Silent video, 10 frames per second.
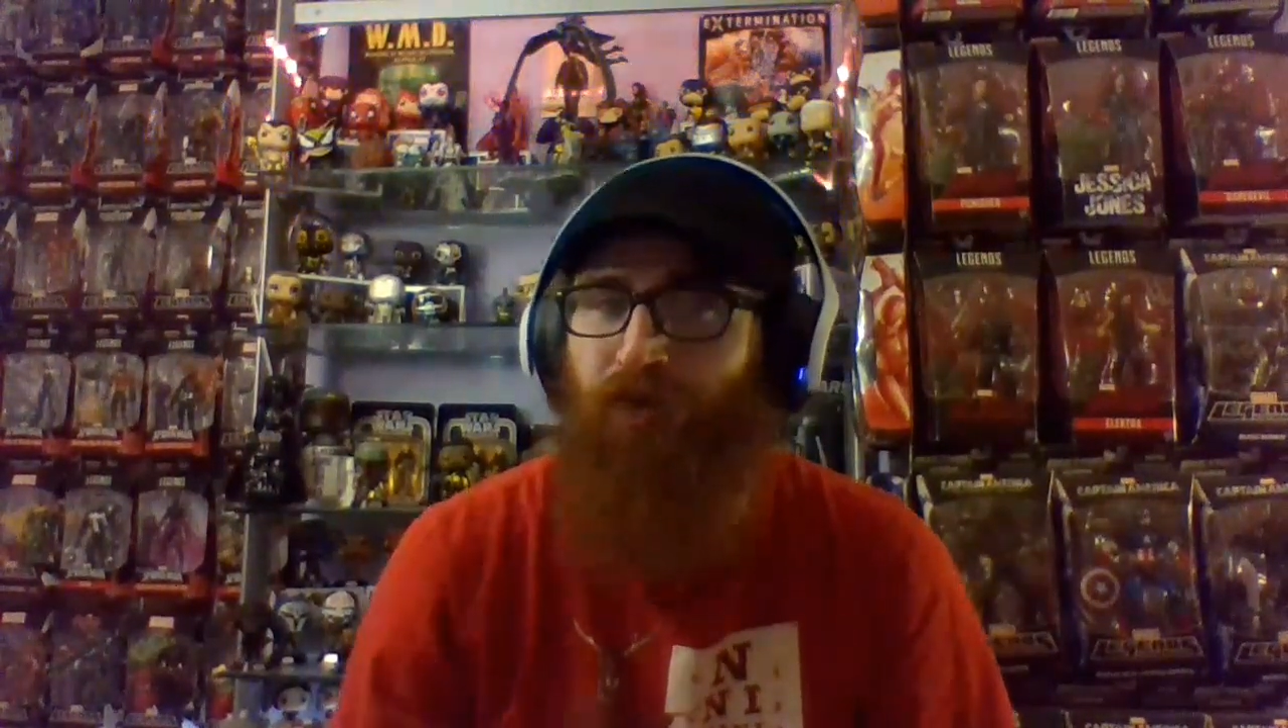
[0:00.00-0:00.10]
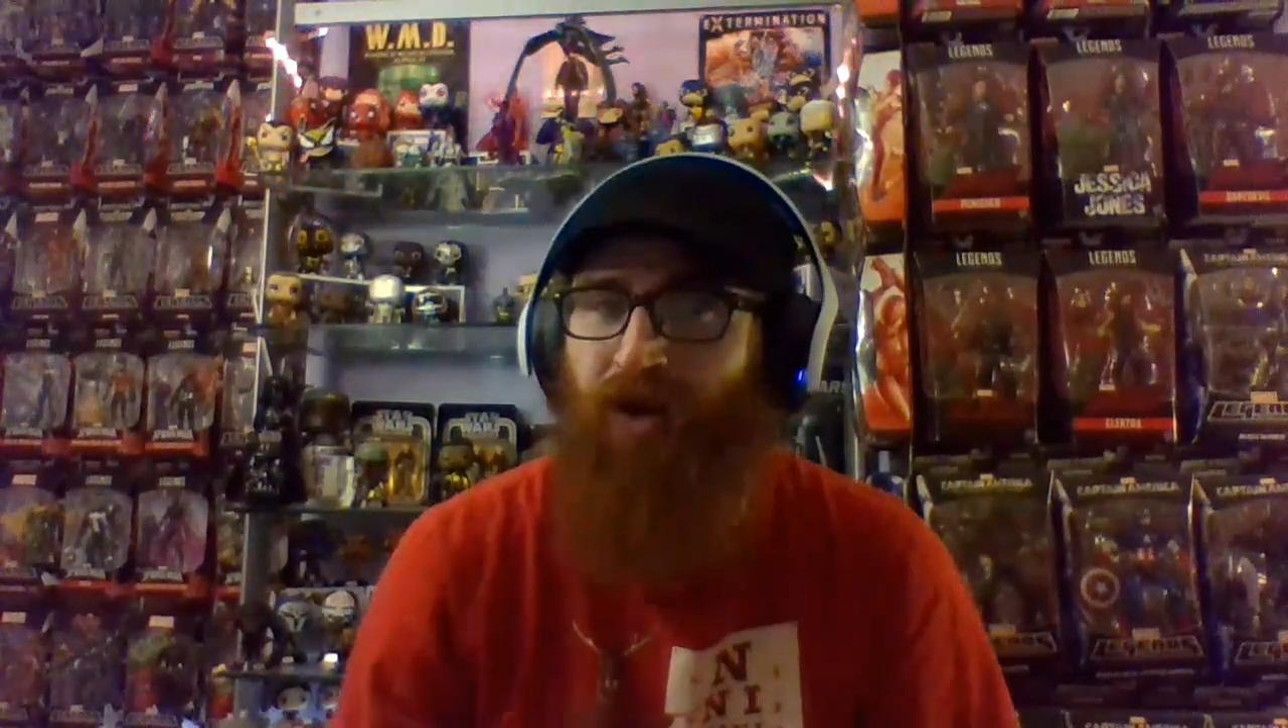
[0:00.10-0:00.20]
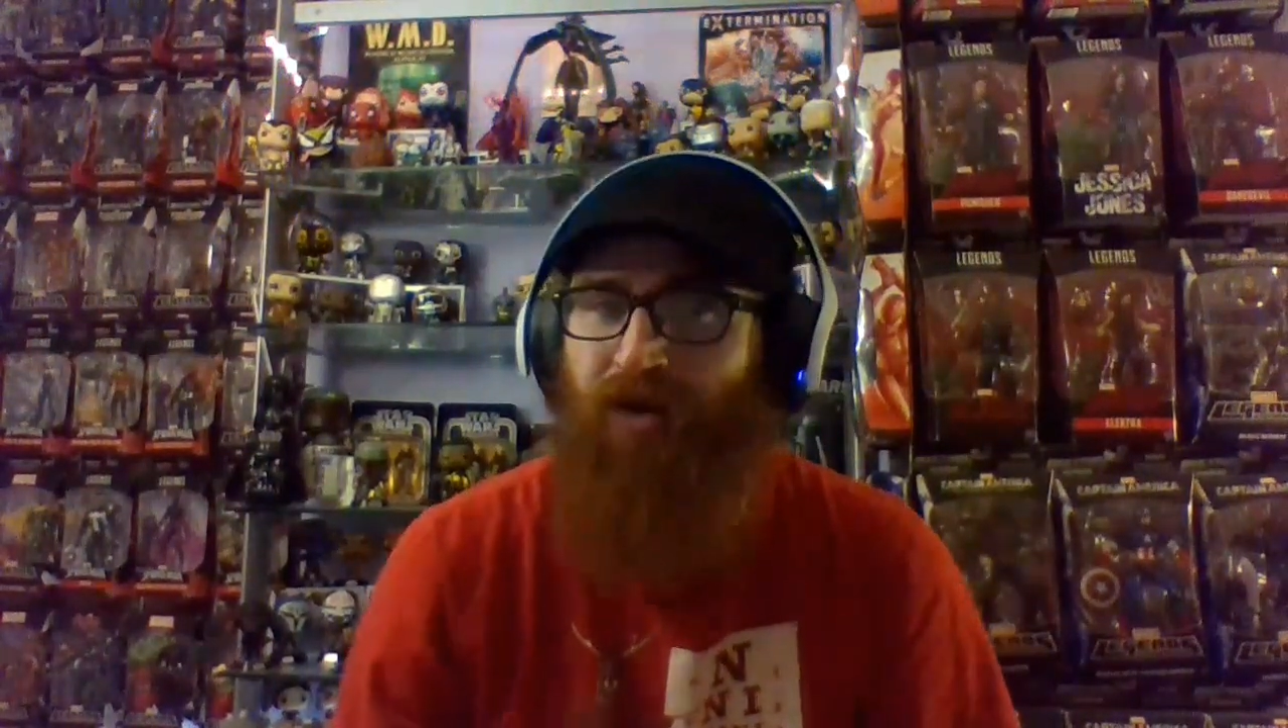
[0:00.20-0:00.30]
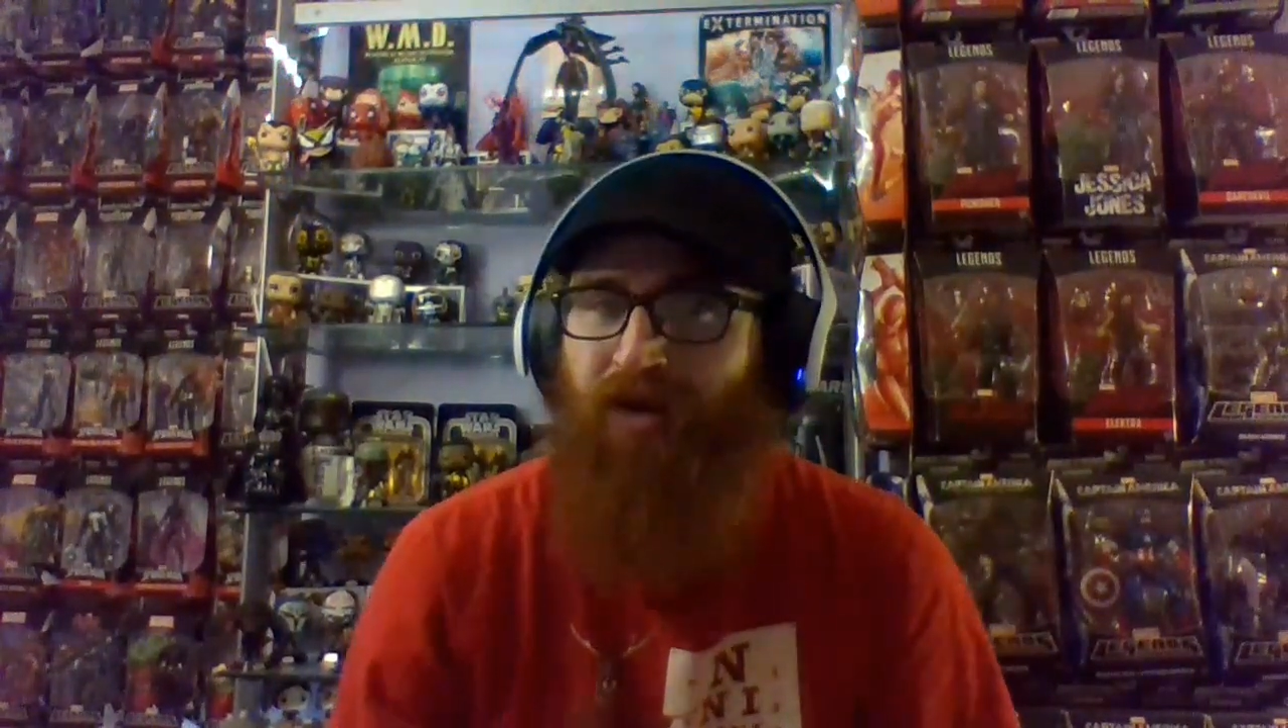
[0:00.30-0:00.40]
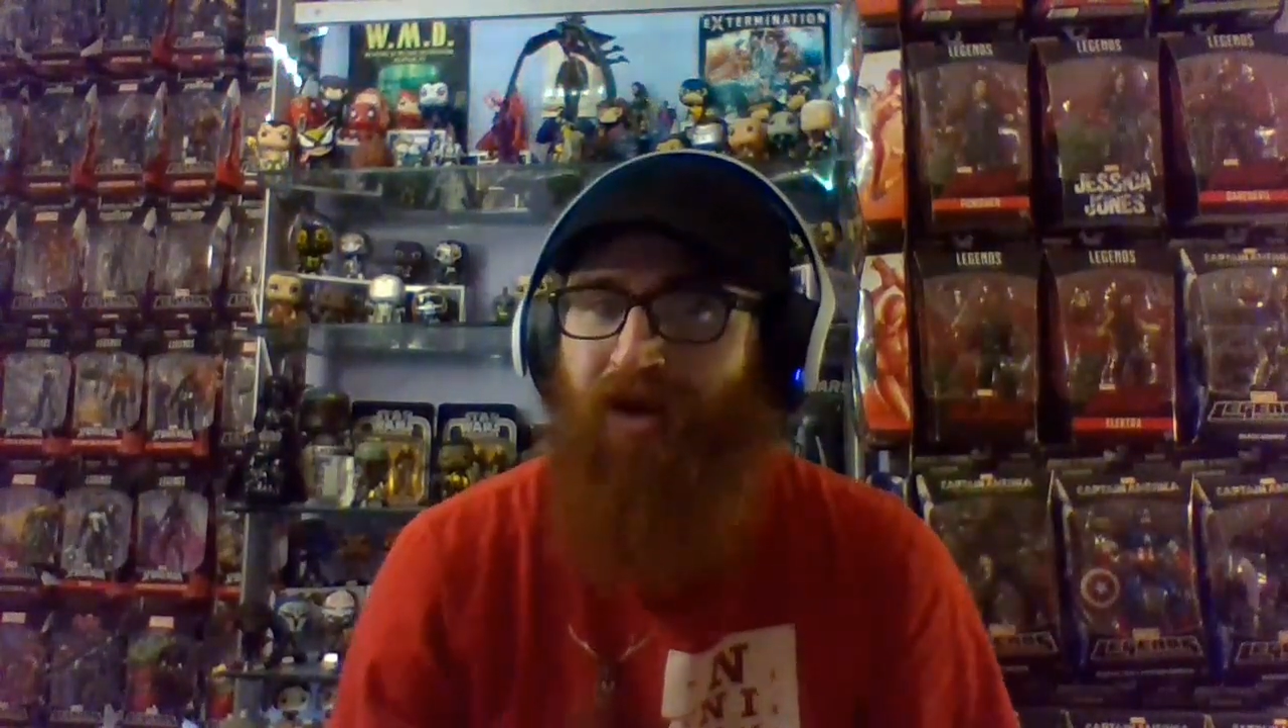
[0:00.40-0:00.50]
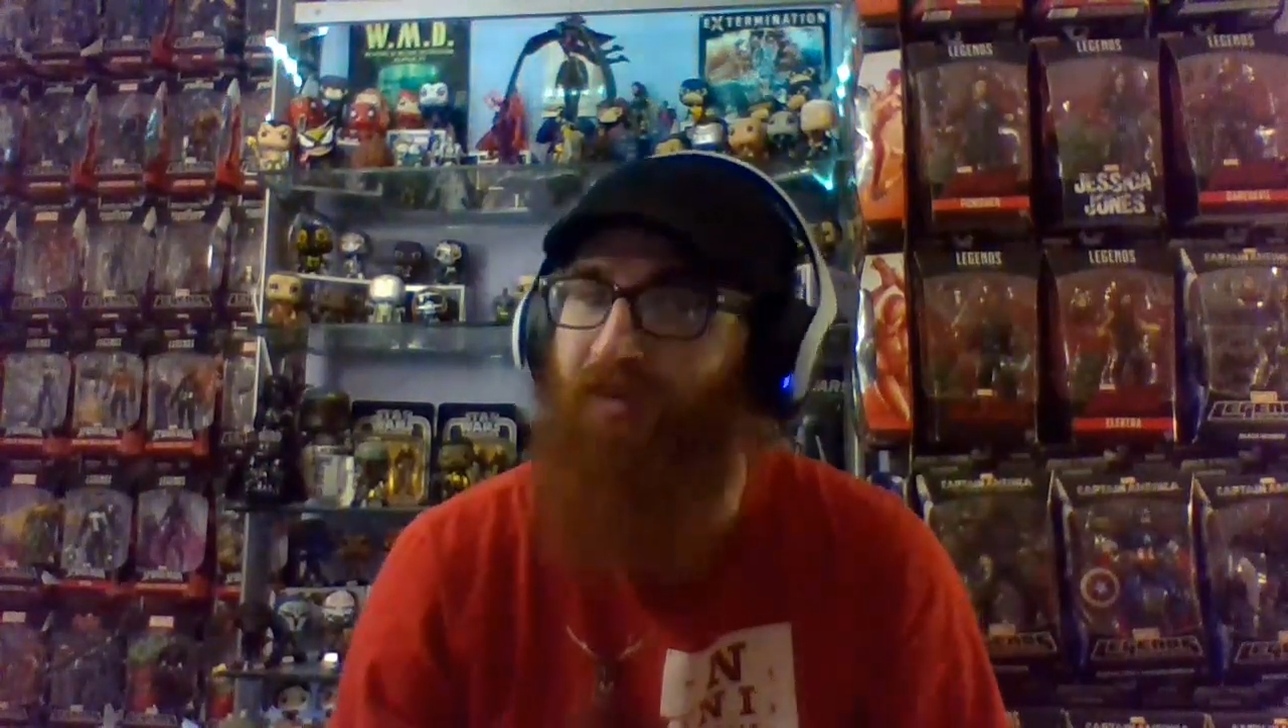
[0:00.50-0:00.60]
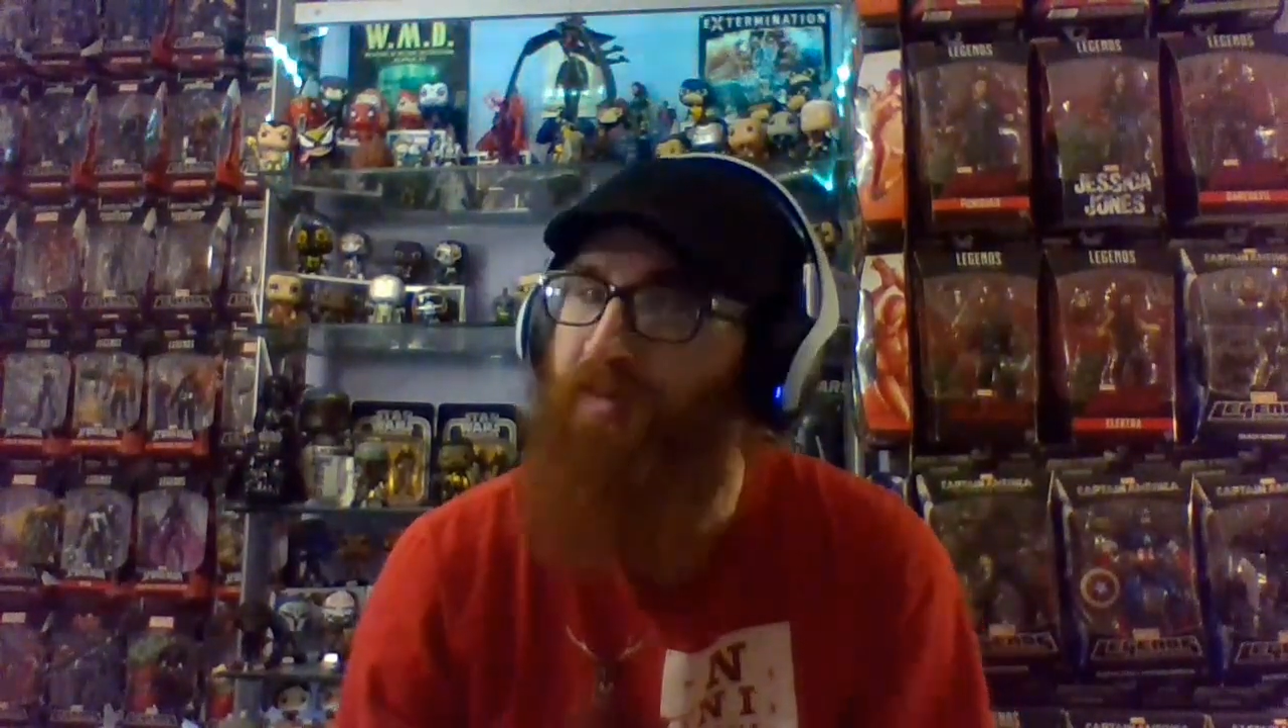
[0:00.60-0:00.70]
right now.